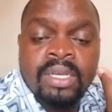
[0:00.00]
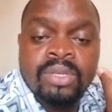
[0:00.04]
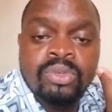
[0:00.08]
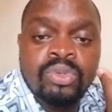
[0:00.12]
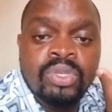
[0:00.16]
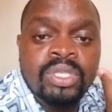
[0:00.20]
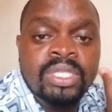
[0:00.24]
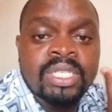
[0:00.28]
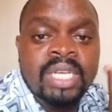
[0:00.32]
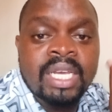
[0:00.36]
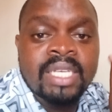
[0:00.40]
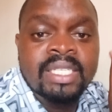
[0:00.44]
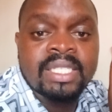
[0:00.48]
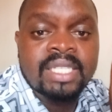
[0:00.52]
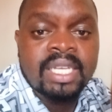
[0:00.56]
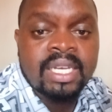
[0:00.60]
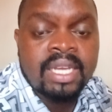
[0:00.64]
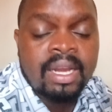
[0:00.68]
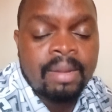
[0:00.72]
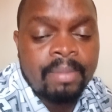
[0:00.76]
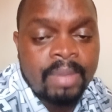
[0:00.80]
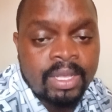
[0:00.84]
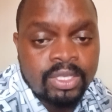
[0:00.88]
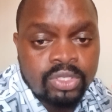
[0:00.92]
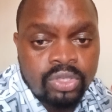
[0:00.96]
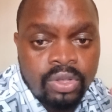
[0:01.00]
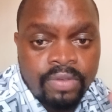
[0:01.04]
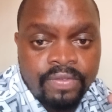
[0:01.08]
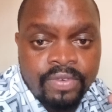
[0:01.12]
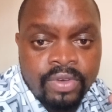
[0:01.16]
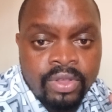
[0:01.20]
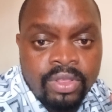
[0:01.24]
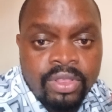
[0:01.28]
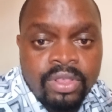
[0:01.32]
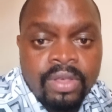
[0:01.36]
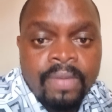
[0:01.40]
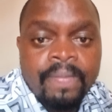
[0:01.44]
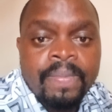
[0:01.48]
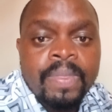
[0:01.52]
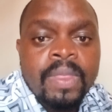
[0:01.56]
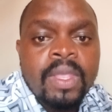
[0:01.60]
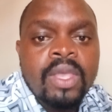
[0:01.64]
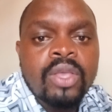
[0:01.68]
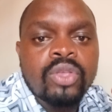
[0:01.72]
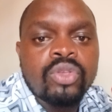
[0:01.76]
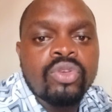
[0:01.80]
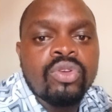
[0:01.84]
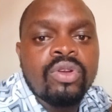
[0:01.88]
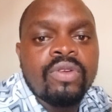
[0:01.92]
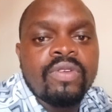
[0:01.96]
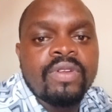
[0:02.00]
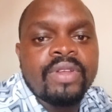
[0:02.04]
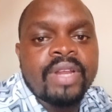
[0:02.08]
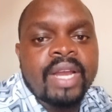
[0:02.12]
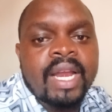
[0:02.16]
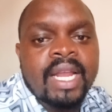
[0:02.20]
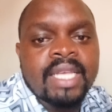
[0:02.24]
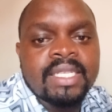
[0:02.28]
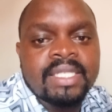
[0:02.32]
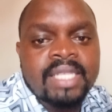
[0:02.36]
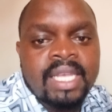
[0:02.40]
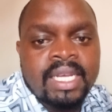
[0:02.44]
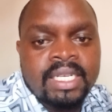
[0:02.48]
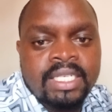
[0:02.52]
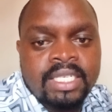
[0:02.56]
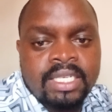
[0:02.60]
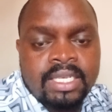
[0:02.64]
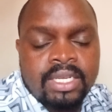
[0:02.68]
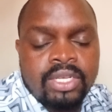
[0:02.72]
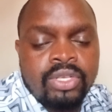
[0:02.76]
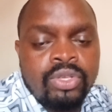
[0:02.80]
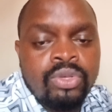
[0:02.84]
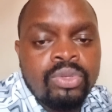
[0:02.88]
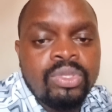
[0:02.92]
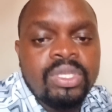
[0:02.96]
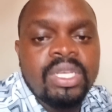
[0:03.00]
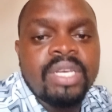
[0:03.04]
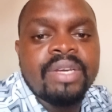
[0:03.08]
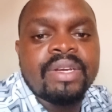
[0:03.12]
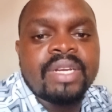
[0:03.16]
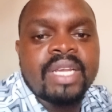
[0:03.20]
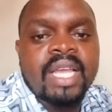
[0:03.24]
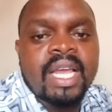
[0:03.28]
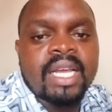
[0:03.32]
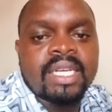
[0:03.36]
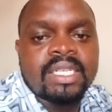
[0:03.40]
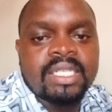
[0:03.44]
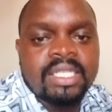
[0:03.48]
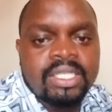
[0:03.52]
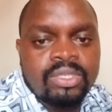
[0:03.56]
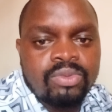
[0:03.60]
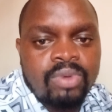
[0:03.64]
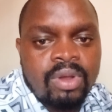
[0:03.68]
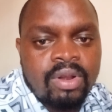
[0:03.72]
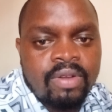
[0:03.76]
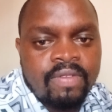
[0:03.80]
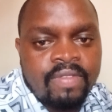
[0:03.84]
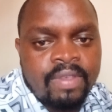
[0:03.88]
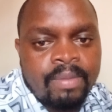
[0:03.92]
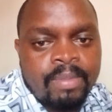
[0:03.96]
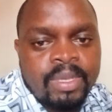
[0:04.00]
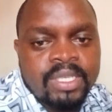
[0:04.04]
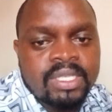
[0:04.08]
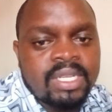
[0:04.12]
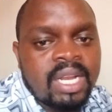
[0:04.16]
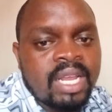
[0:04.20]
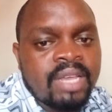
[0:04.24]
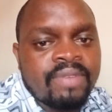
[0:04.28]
Twitter, Instagram, and so forth, you'll realize that using React is one of the best.